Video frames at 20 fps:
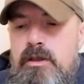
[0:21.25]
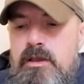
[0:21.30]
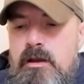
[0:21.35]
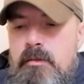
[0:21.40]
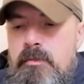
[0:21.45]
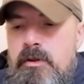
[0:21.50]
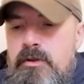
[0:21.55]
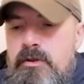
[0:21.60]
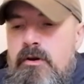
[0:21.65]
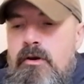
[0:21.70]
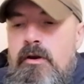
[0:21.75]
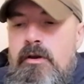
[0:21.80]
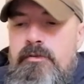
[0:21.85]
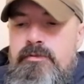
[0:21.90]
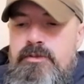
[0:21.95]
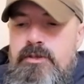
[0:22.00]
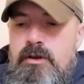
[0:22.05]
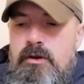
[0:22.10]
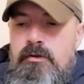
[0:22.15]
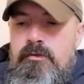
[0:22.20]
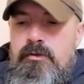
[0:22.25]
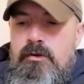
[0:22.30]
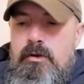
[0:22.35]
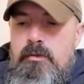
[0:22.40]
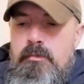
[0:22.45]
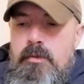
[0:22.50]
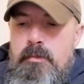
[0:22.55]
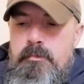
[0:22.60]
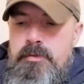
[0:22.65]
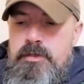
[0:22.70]
couple of knives that I've got in
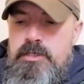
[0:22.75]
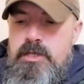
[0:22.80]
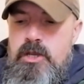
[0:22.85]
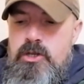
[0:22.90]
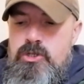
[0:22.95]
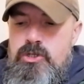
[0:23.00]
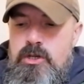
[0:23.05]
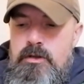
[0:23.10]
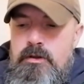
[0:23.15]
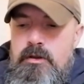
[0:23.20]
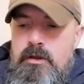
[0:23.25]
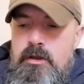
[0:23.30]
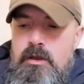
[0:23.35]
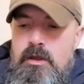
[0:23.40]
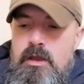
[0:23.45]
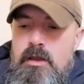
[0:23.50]
my possession,